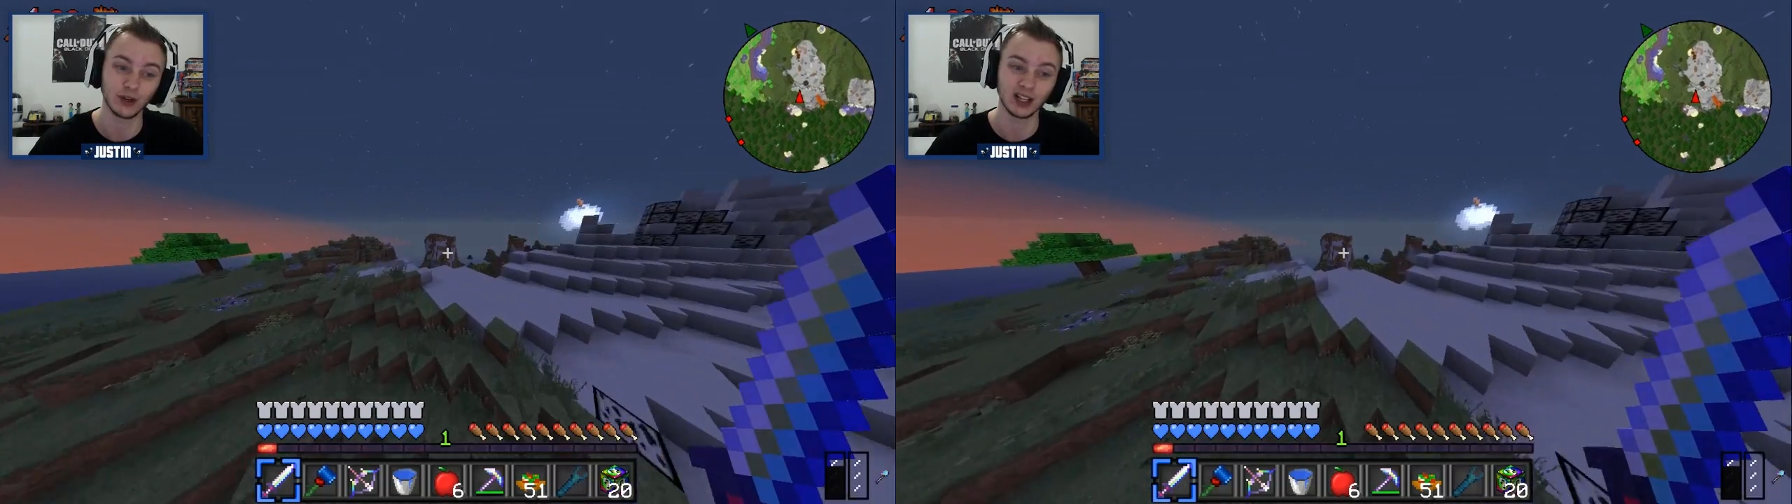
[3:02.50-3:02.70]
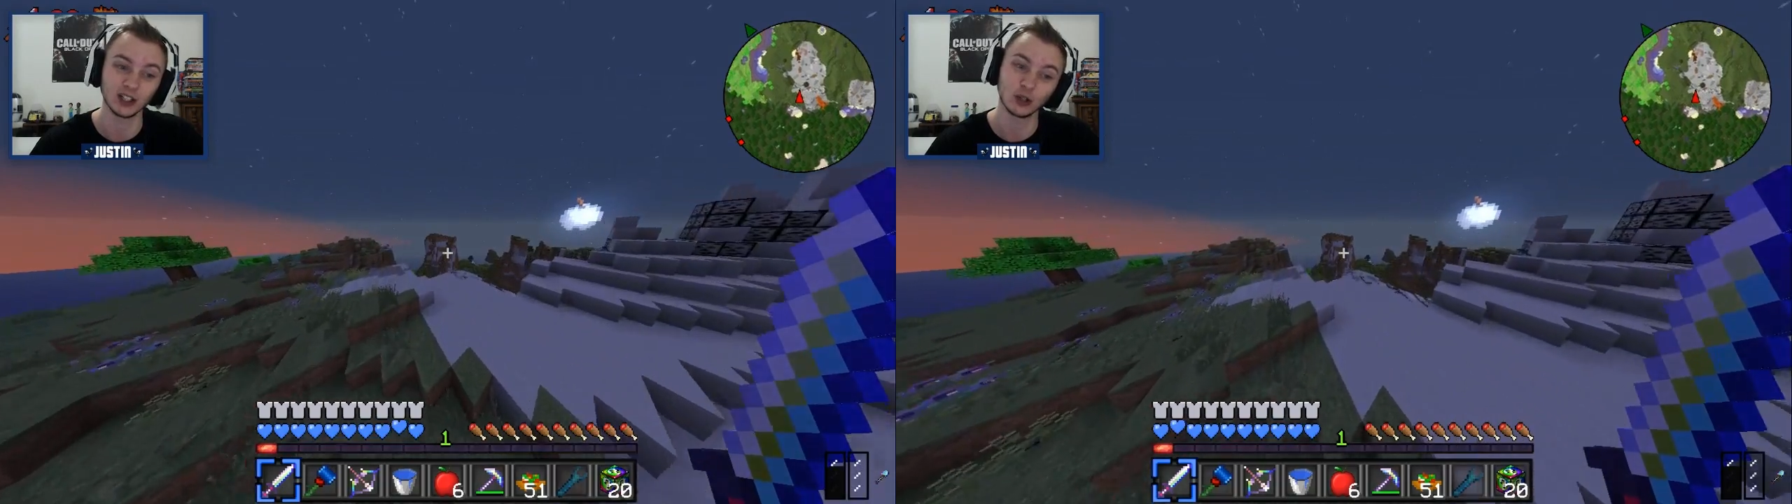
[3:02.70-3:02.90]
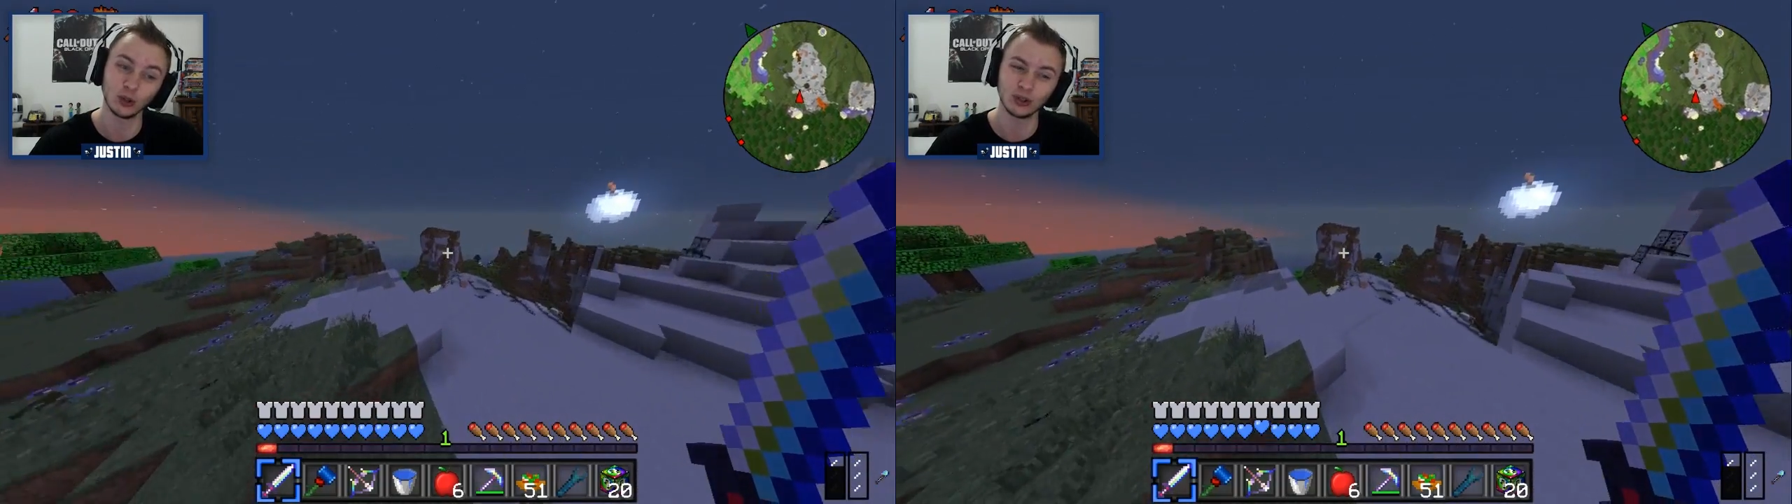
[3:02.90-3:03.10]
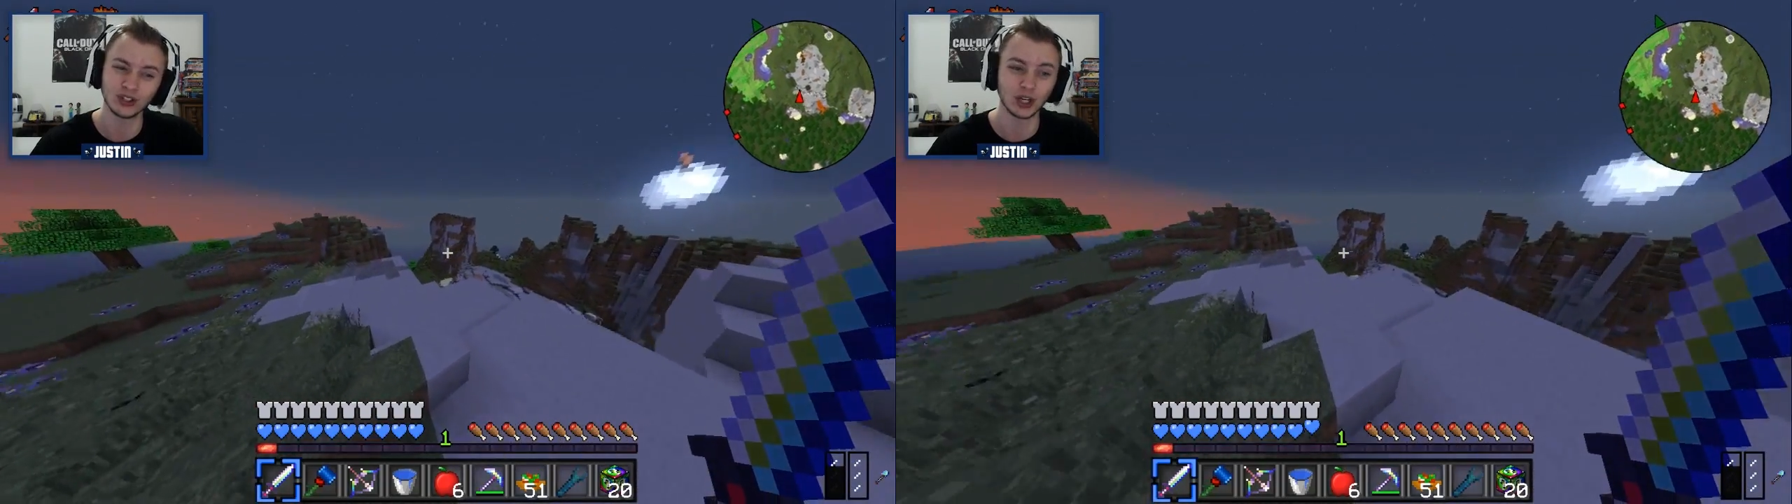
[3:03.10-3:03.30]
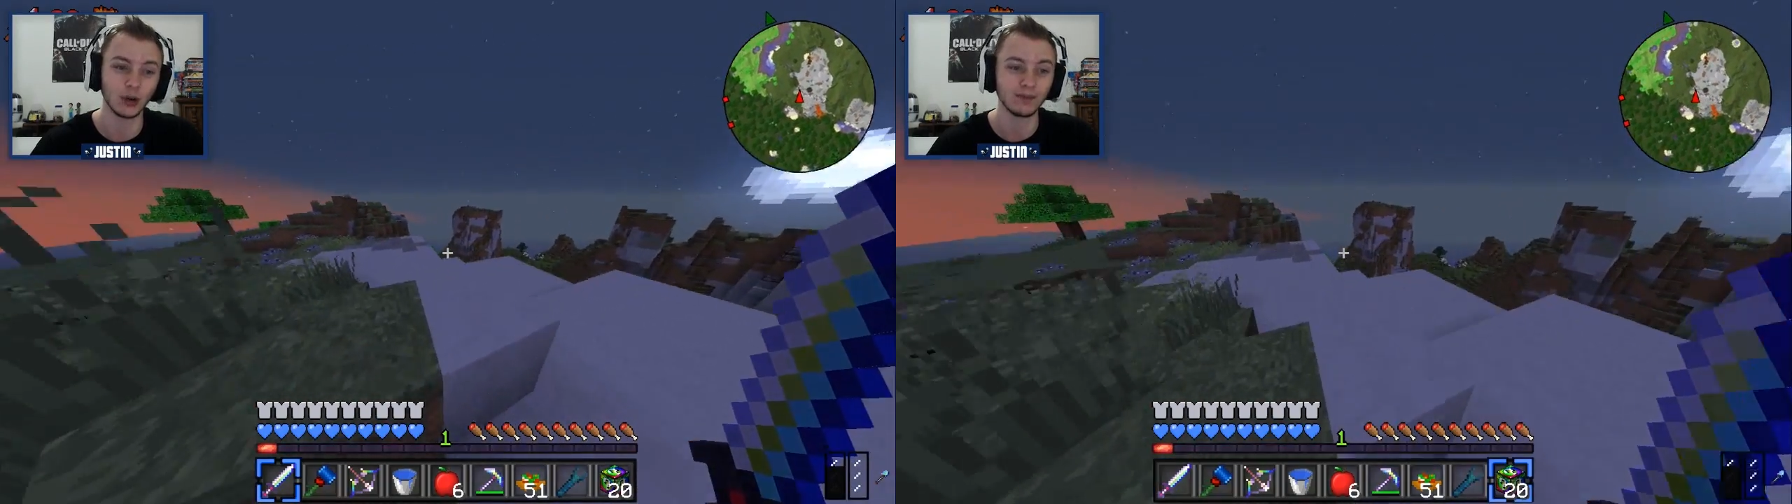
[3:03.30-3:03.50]
and look cooler,
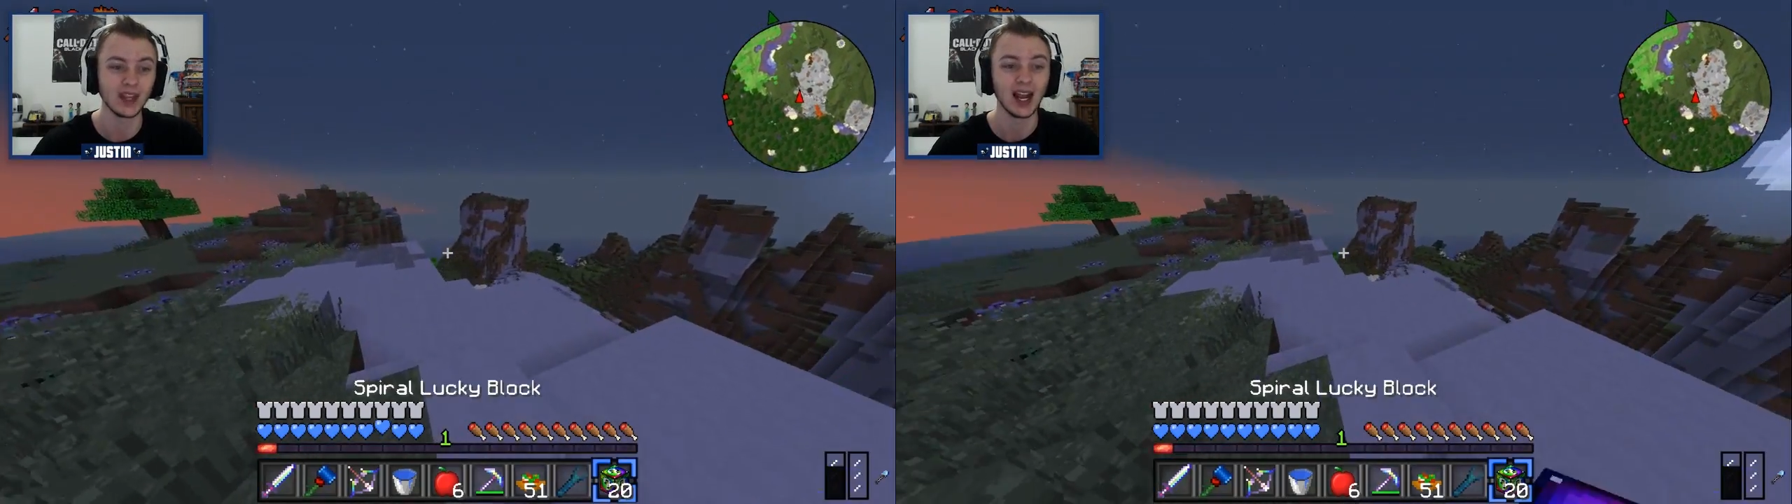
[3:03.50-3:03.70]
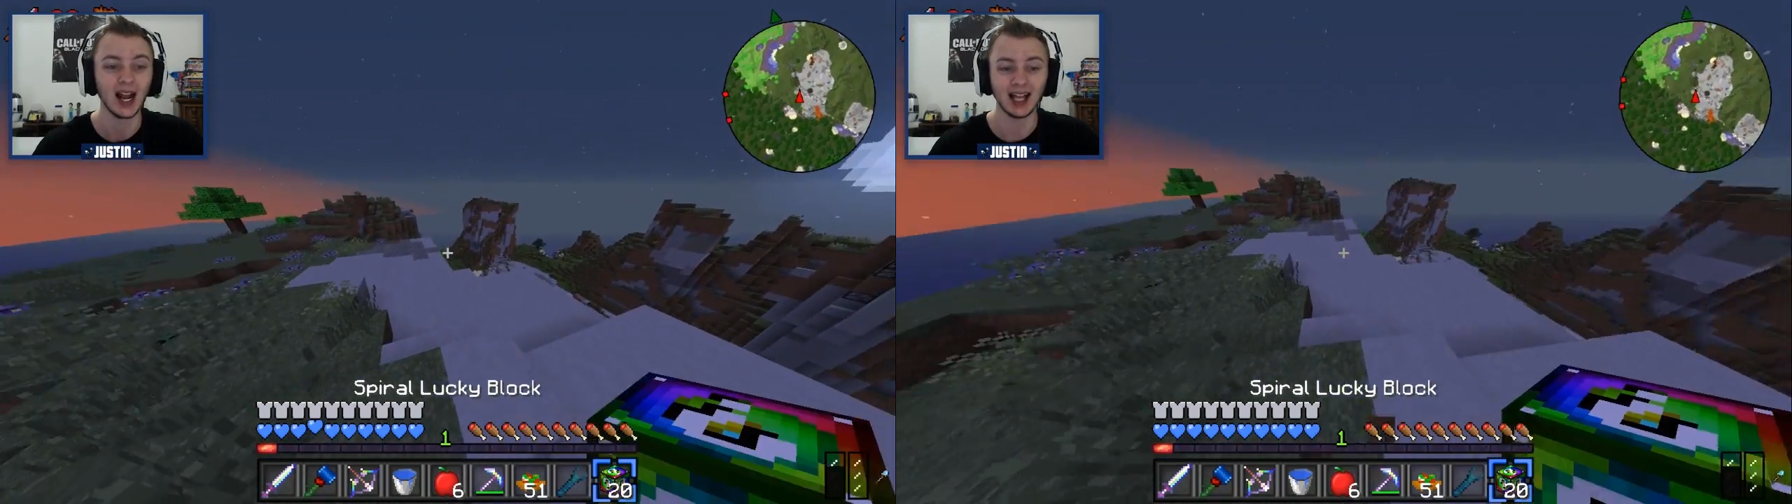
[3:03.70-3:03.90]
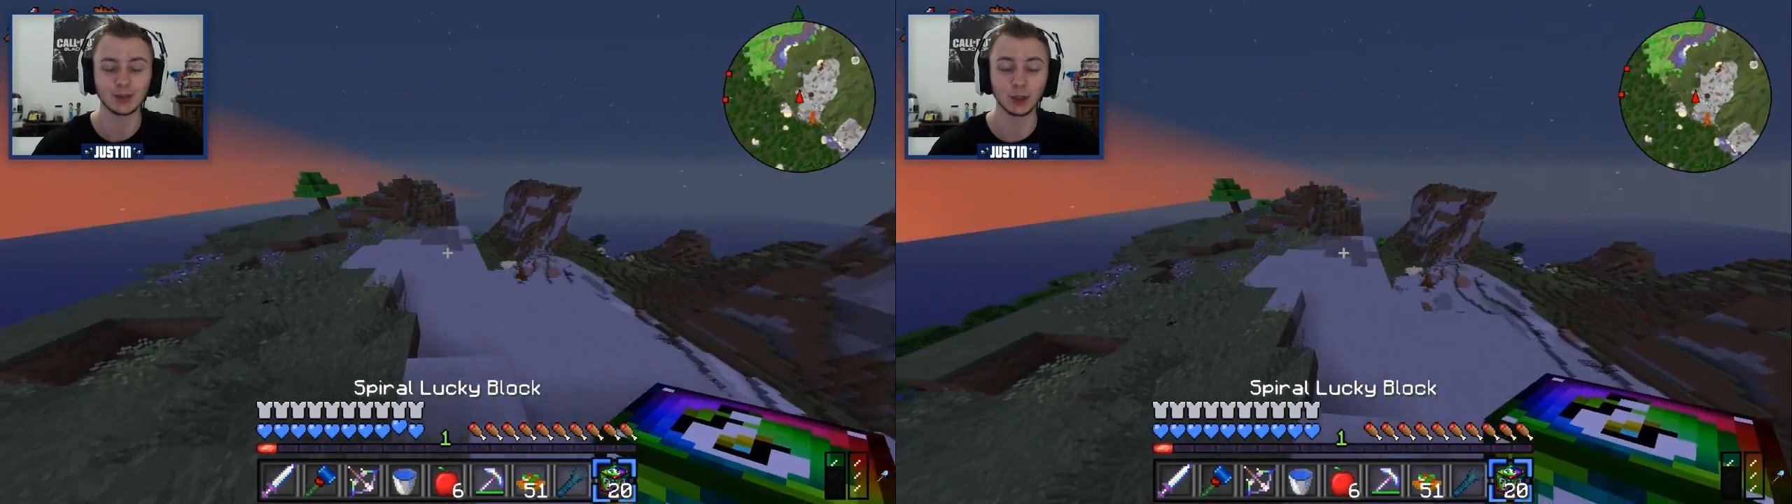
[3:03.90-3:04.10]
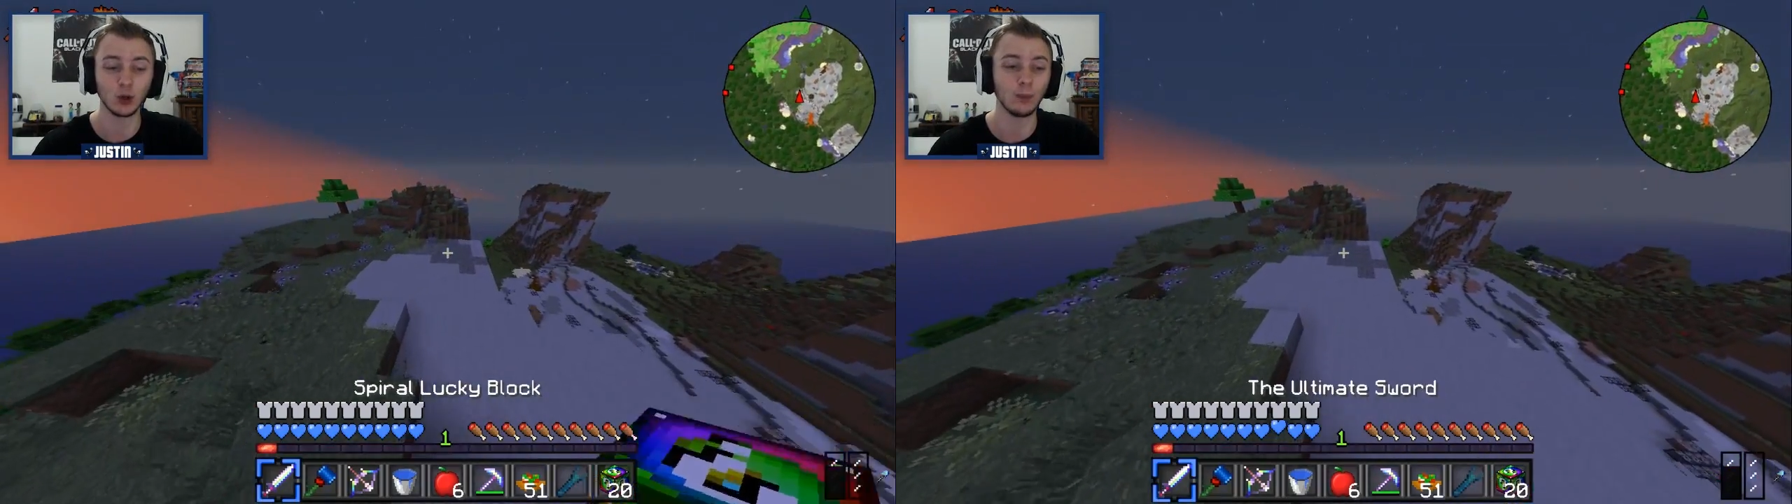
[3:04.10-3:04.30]
so that's pretty cool.